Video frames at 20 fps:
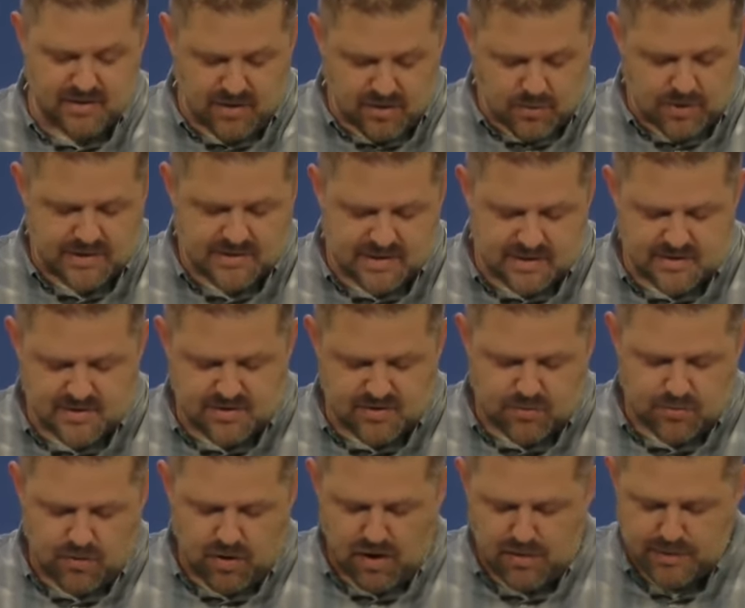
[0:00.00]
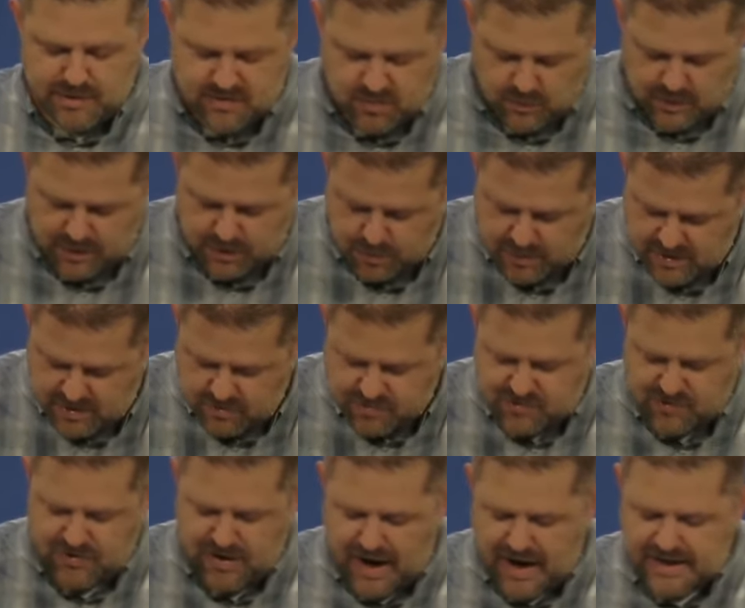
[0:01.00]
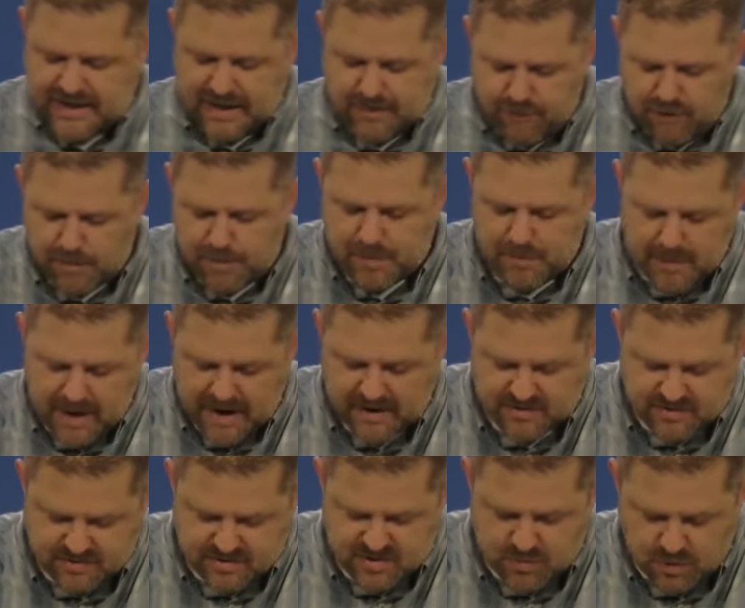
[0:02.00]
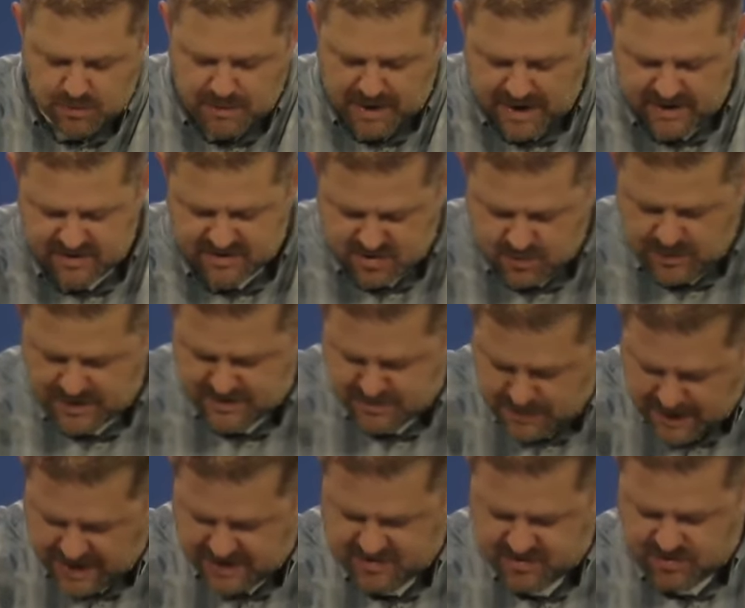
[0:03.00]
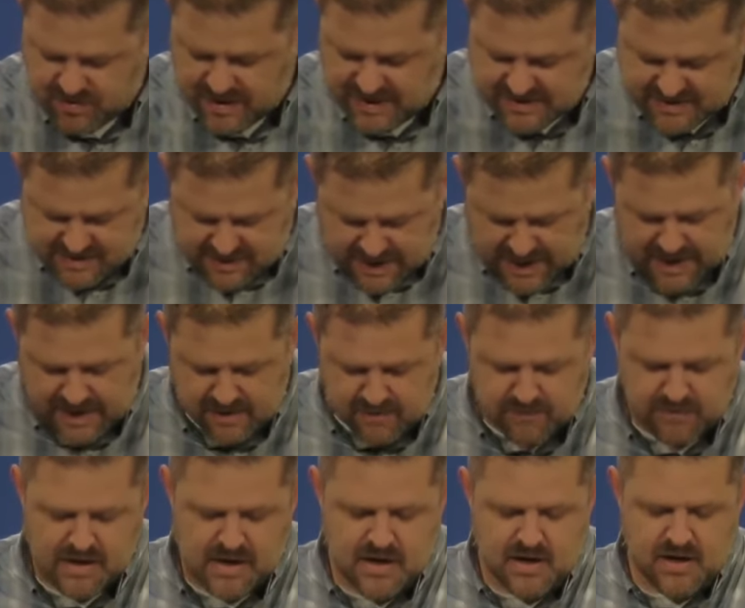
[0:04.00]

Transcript: Look what it says in Deuteronomy 23. You shall not give up a mas- to, a ma- to his master a slave